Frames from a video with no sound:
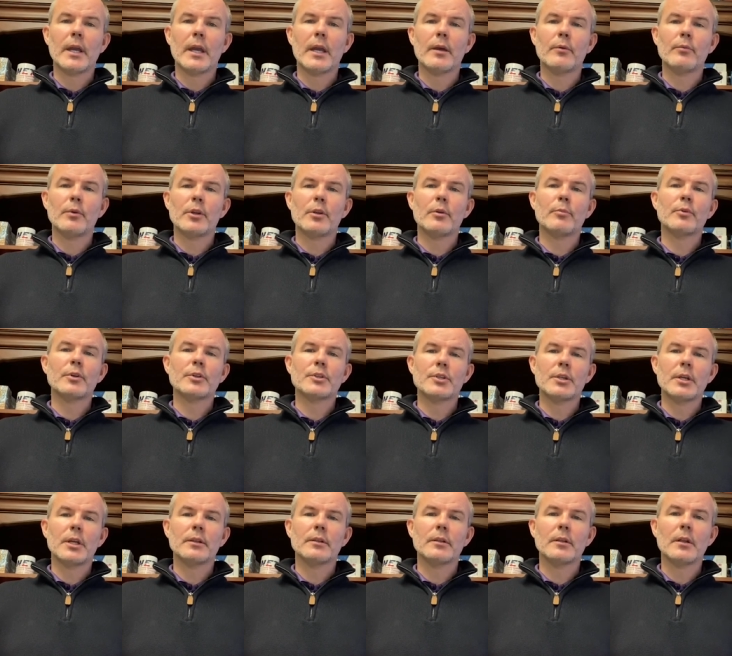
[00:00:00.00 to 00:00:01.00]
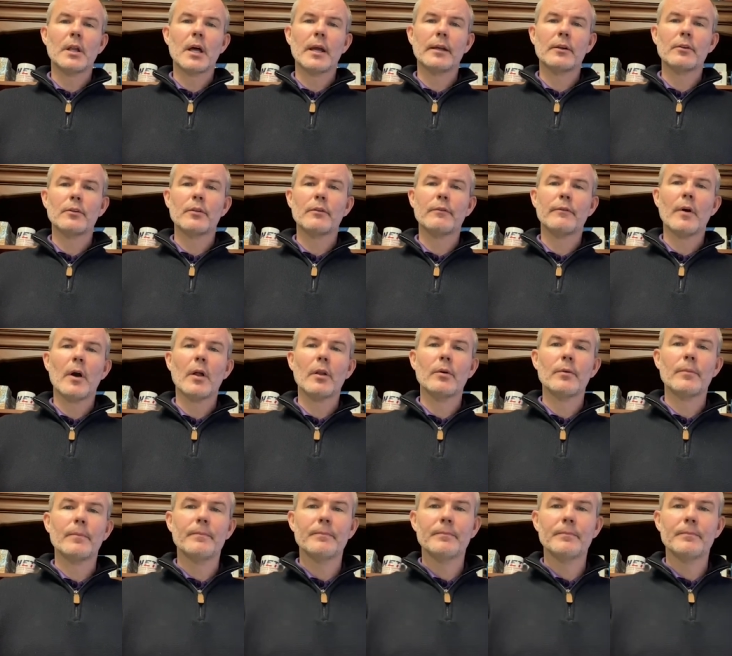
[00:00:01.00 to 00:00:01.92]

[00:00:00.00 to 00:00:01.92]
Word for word: and we'd appreciate appreciate the like or the follow.